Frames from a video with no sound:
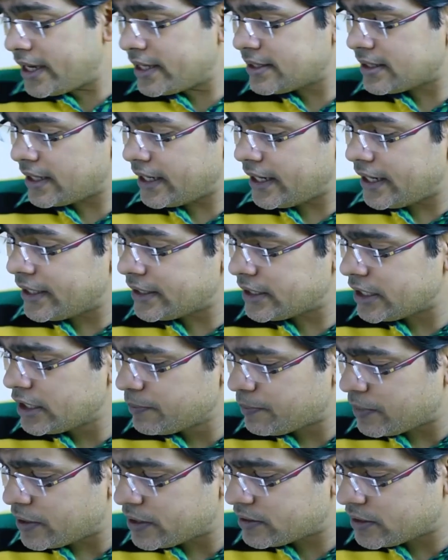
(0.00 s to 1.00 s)
A's
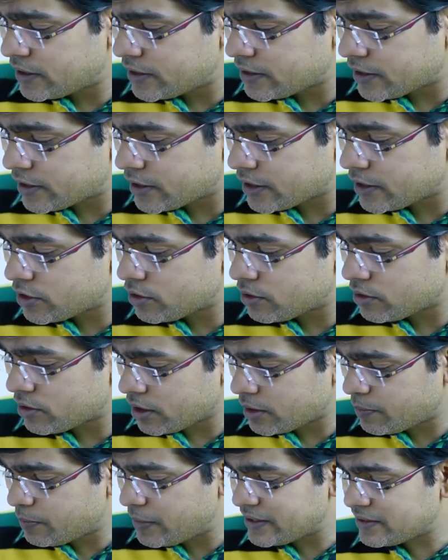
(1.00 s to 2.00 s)
18% return, you're
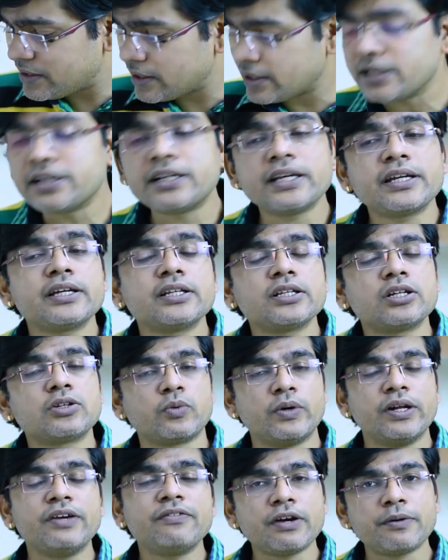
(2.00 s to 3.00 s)
not basically taking the
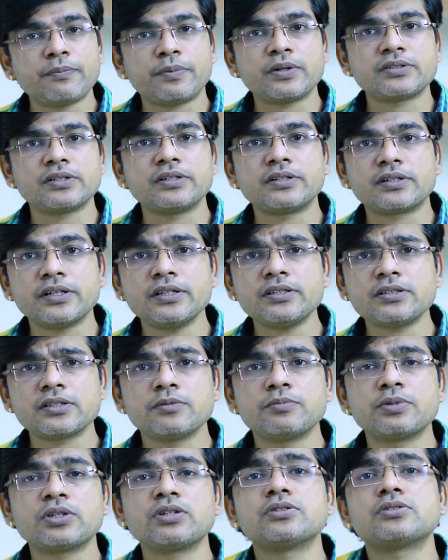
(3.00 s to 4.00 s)
25% risk,
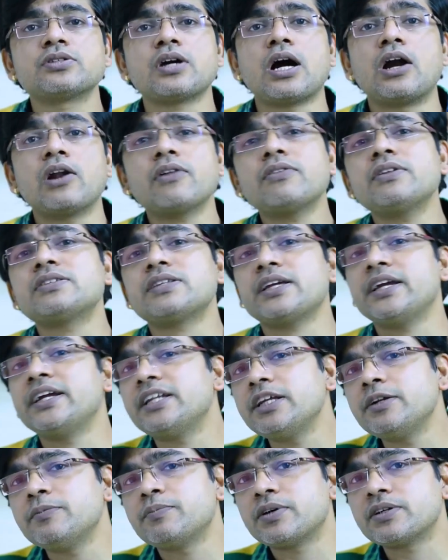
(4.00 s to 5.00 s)
because out of this
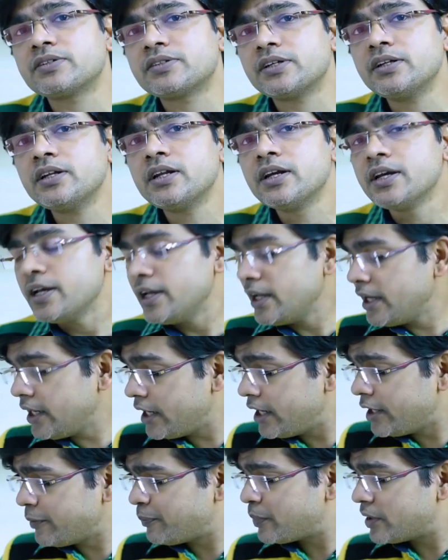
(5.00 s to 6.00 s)
18%,
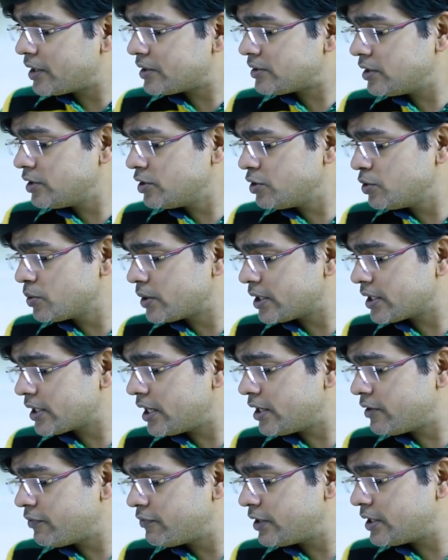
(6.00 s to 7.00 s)
8% you can
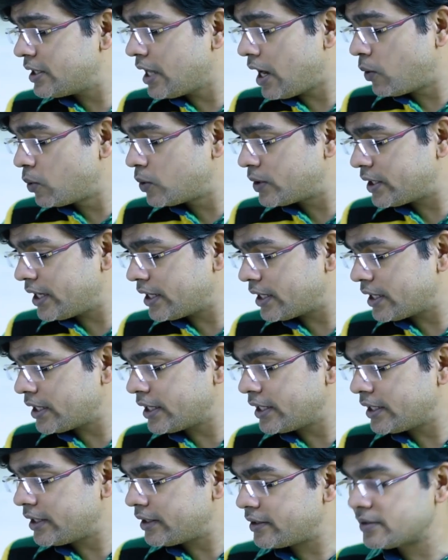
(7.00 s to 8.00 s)
get without
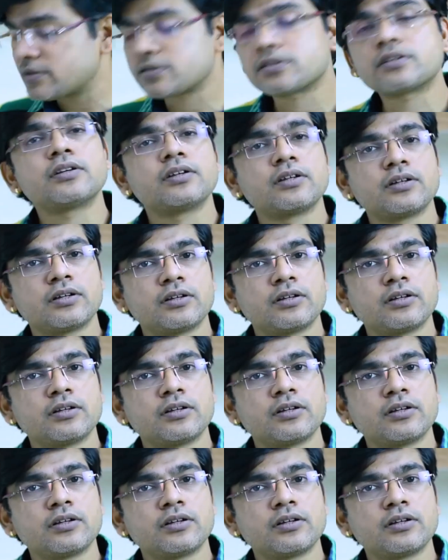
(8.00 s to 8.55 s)
taking any risk.